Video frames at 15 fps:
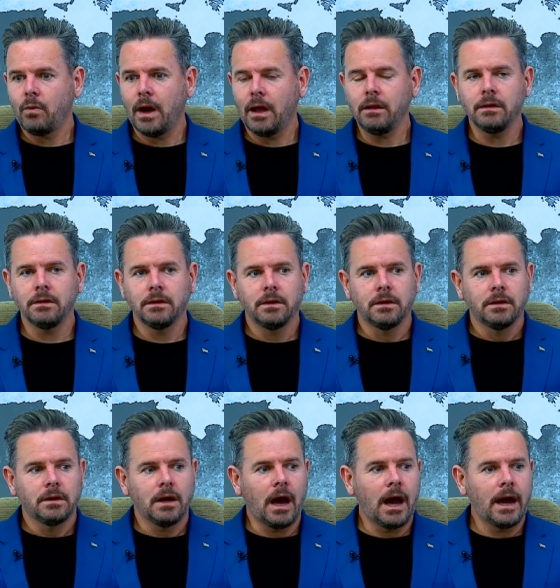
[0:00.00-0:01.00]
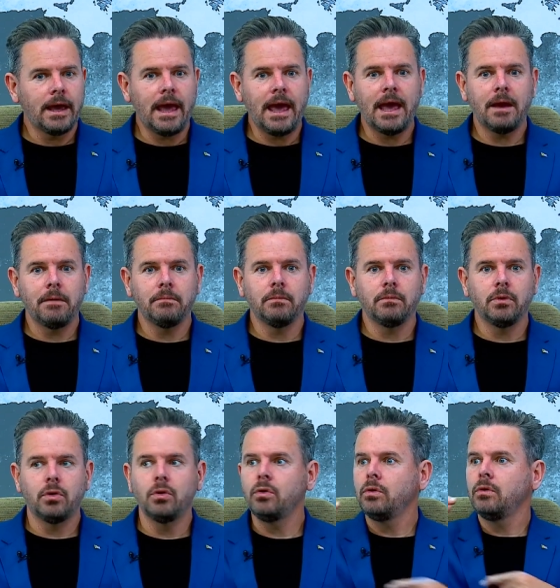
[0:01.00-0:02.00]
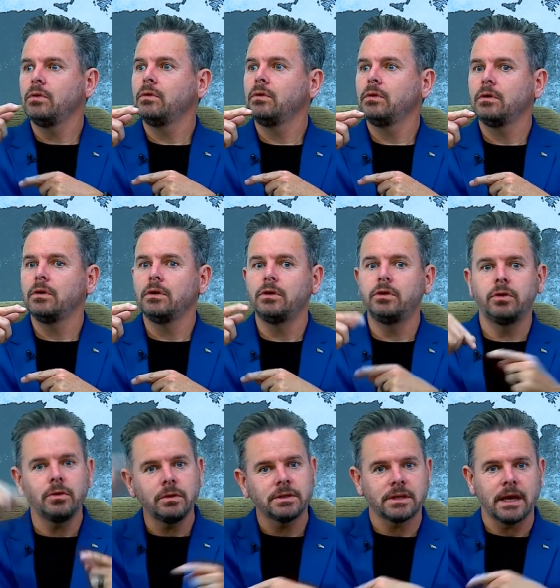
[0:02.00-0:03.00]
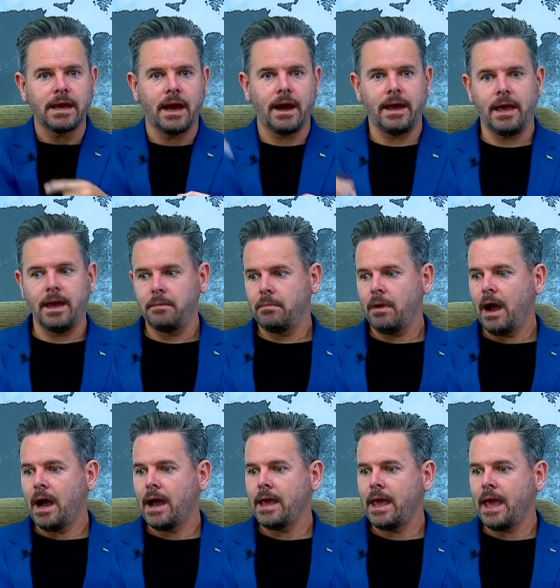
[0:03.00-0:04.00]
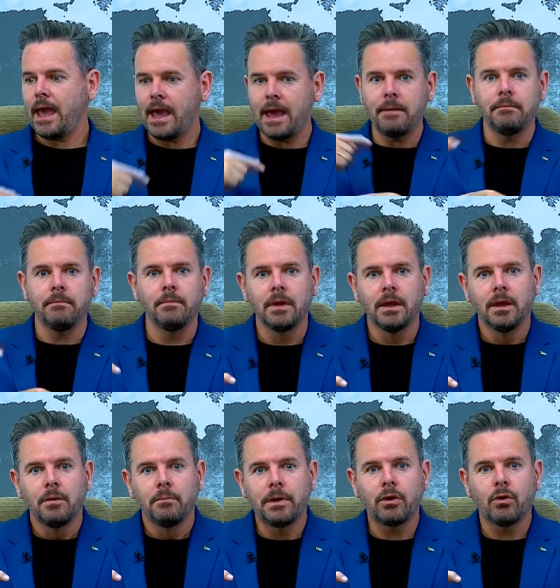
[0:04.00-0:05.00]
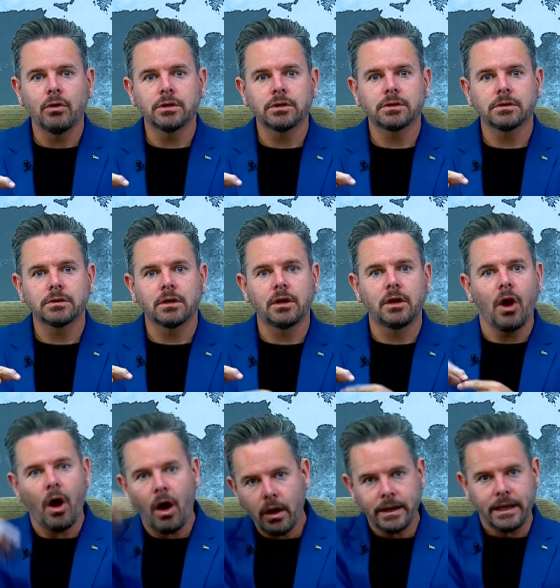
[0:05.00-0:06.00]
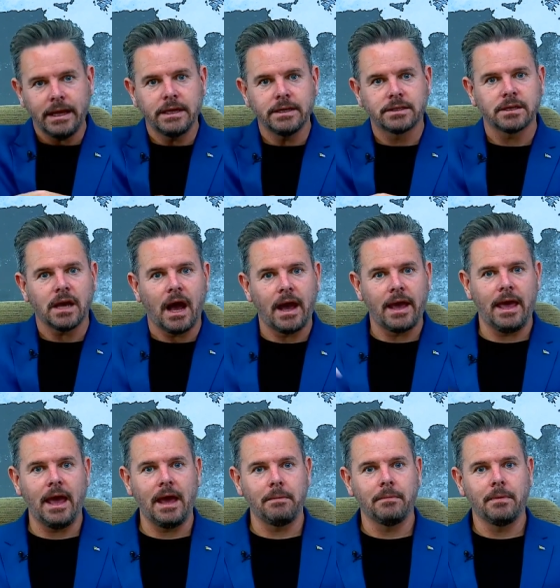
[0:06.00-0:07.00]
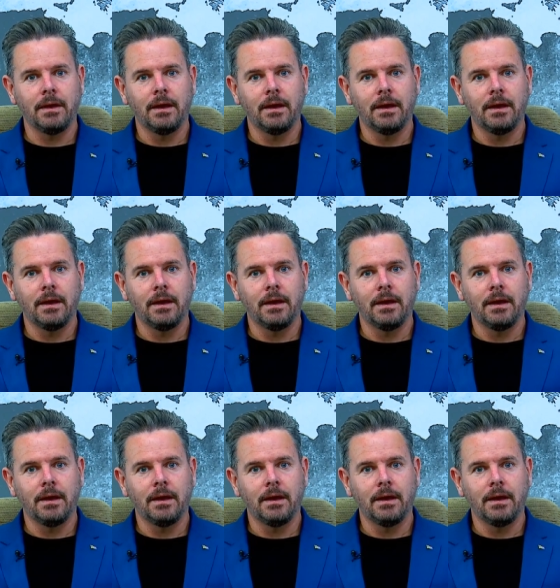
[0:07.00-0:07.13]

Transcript: Well, I am who you say I am. I am because God is I am.